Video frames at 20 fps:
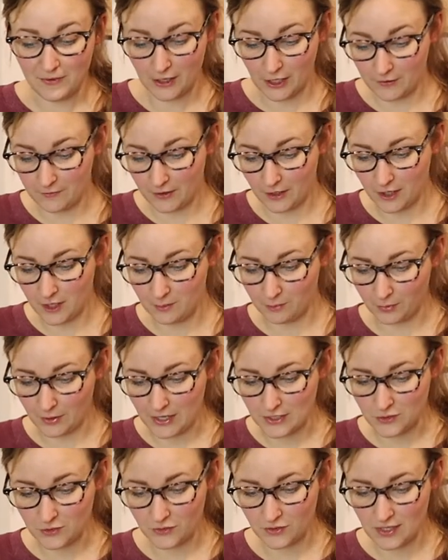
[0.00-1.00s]
very, very
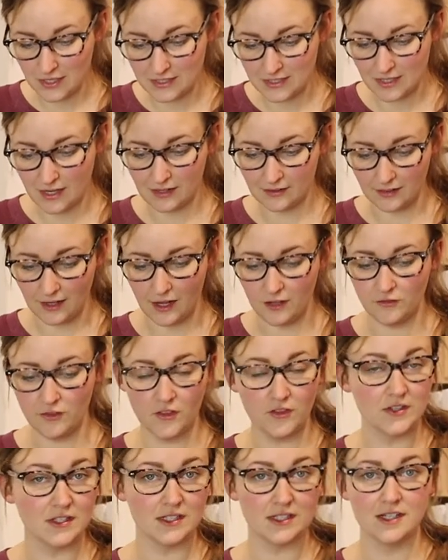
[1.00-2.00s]
impressed with this and I love
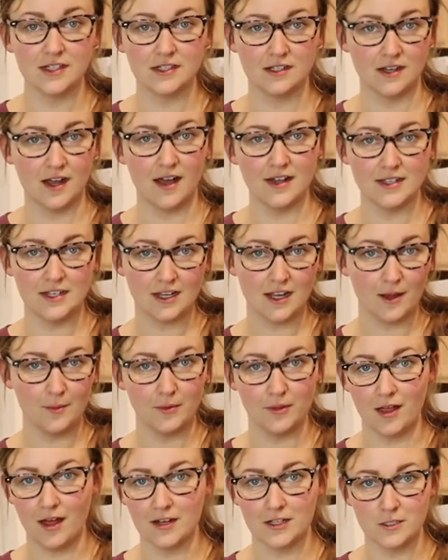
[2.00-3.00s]
that this does not take up
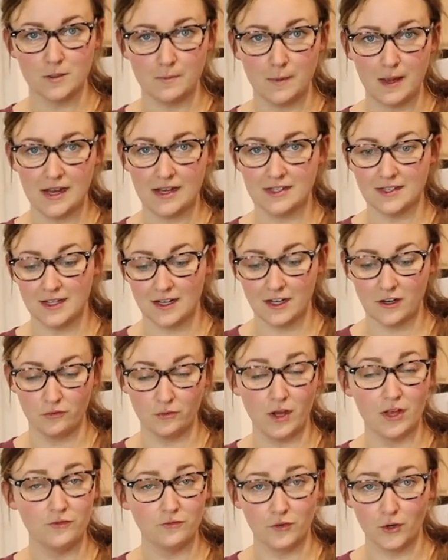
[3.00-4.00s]
a lot of space and it can
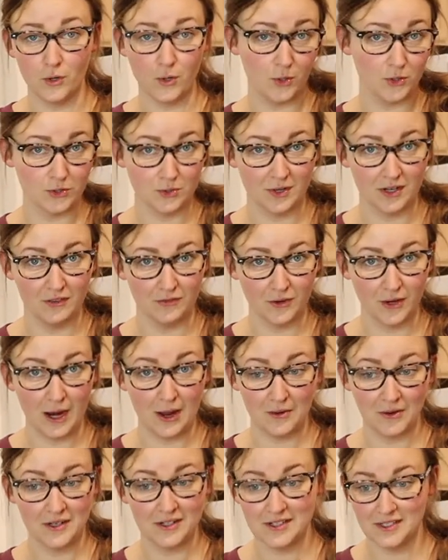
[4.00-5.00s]
run for a whole 24
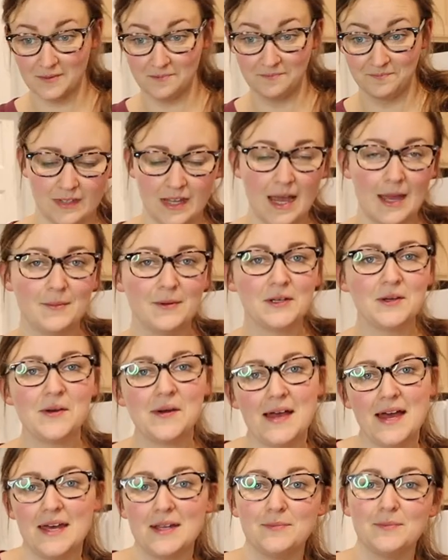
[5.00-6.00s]
hours. I'm gonna go
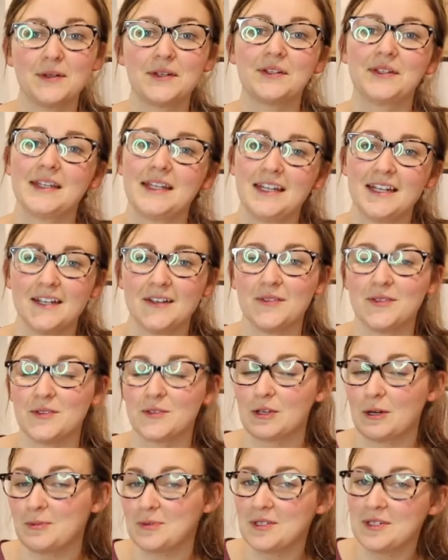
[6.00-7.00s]
ahead and put a link in the
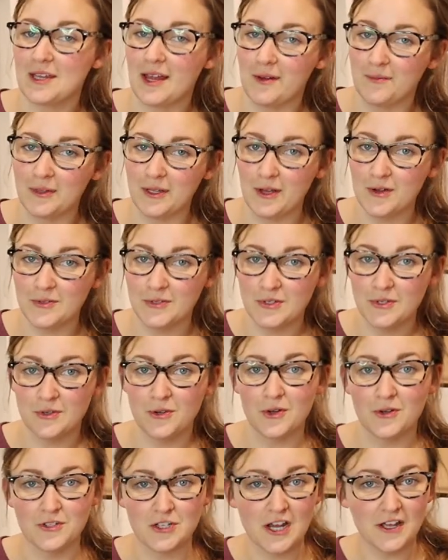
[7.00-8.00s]
description down below so you
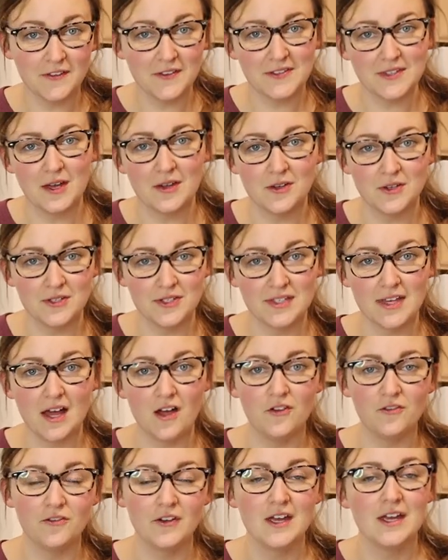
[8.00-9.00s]
can go check this out
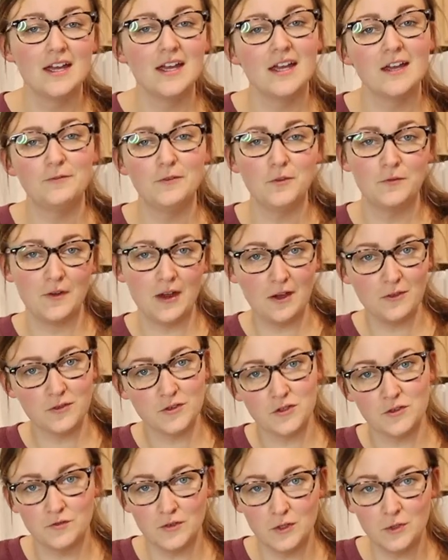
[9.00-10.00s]
yourself. If you found
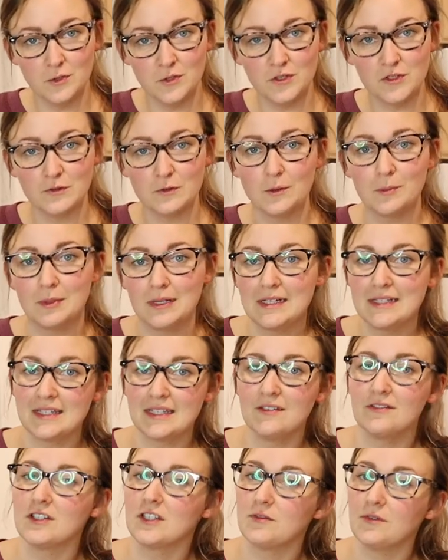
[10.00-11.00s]
this review useful, please
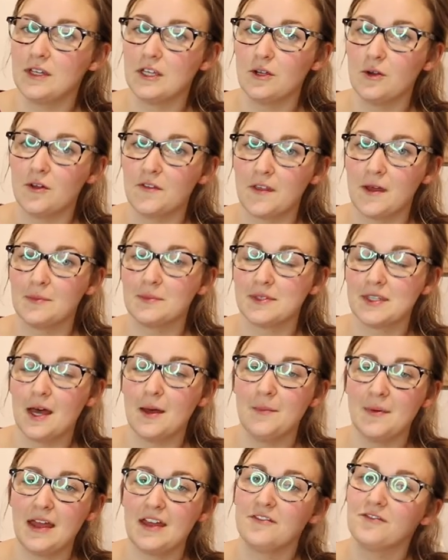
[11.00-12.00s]
give this video a thumbs
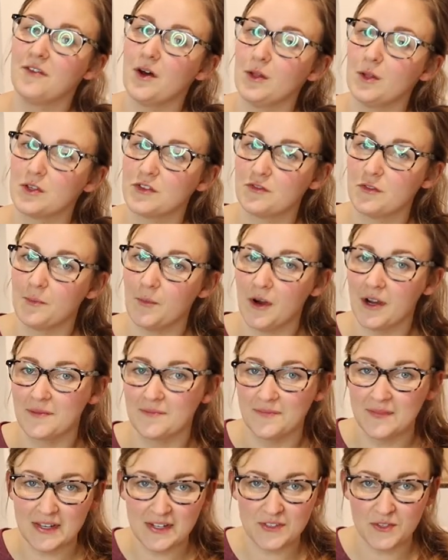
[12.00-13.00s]
up and follow us for
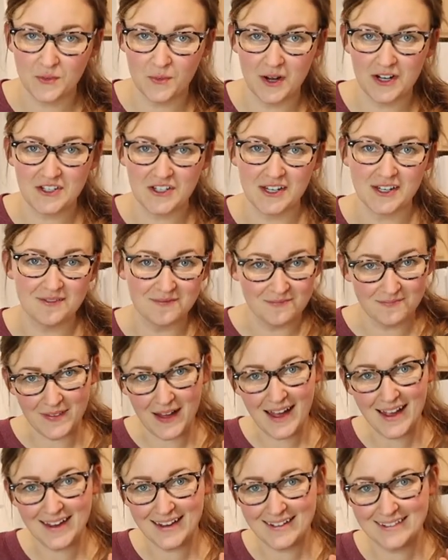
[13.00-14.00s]
more. Thanks for watching,
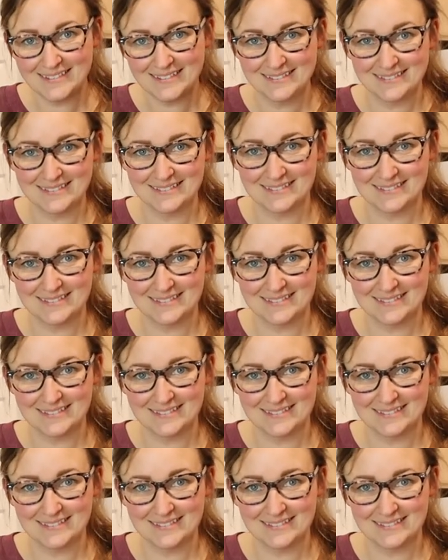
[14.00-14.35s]
bye.